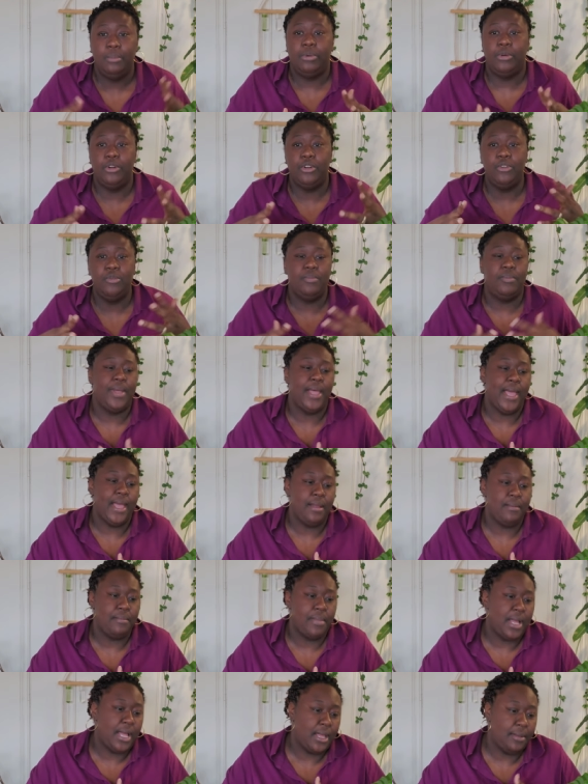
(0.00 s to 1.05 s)
prune back
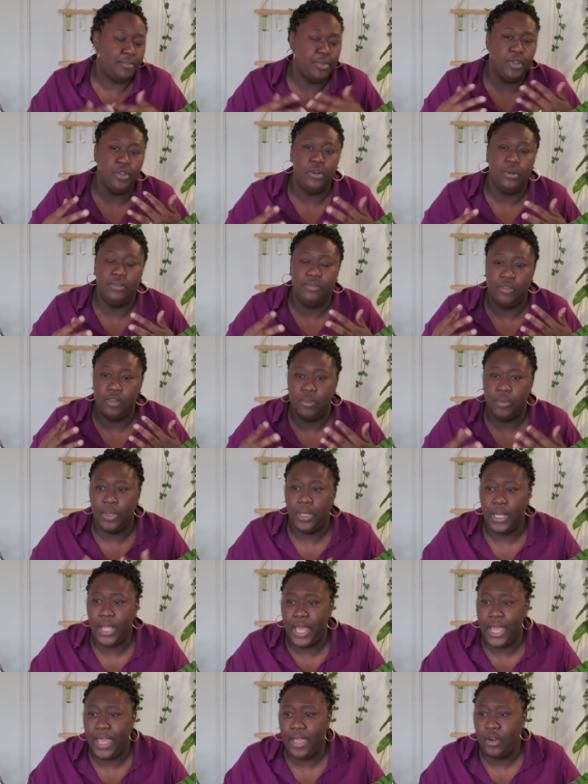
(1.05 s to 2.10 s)
my beautiful
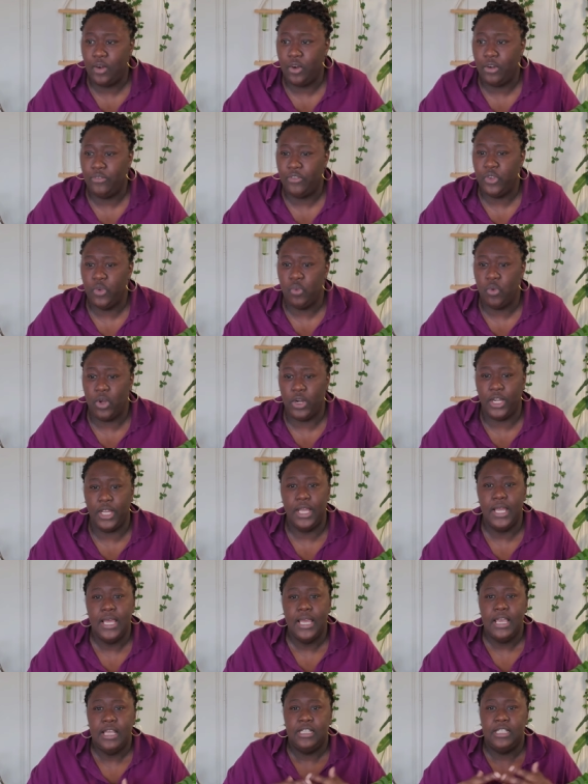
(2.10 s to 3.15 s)
plant, or if you want
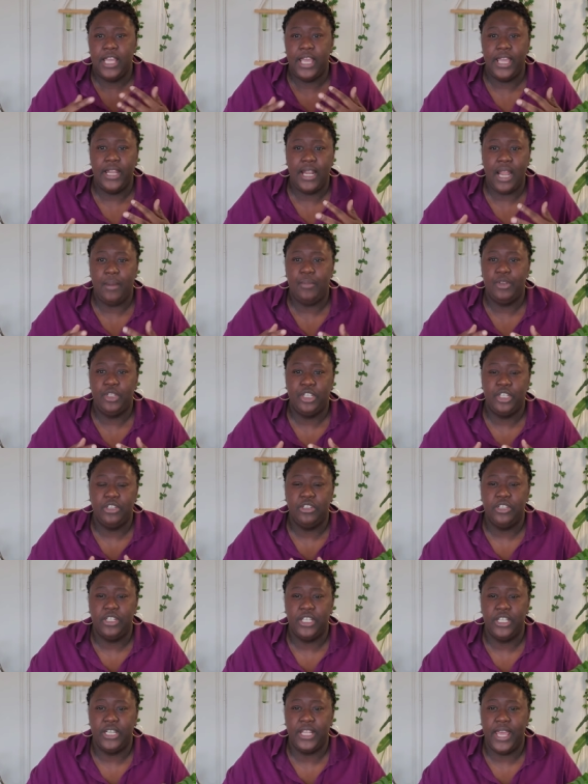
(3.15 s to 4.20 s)
to take an
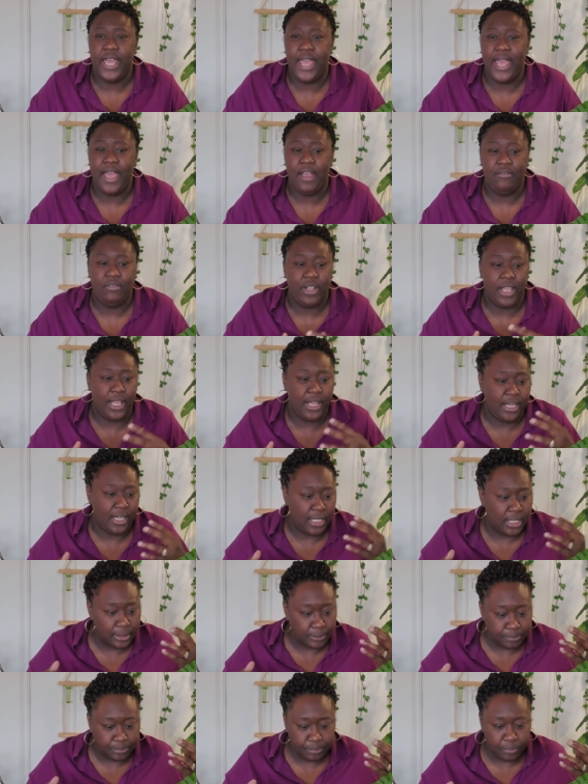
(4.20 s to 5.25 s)
opportunity to have like
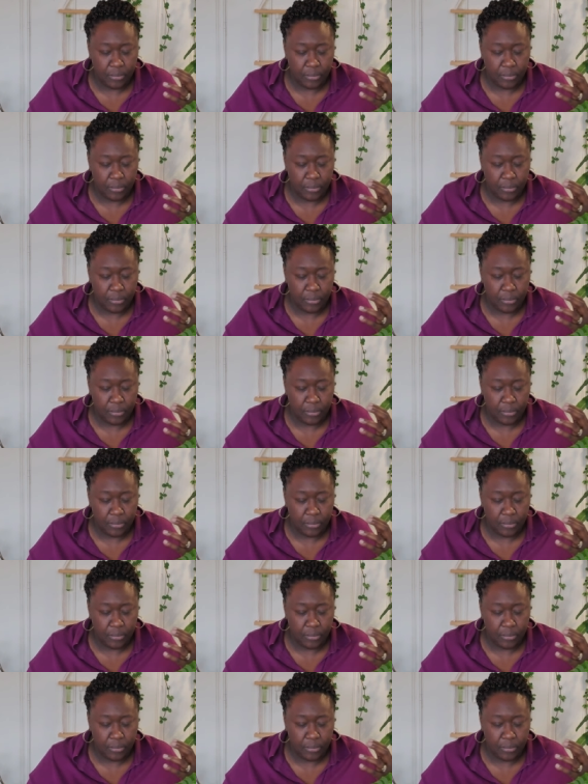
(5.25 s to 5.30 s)
a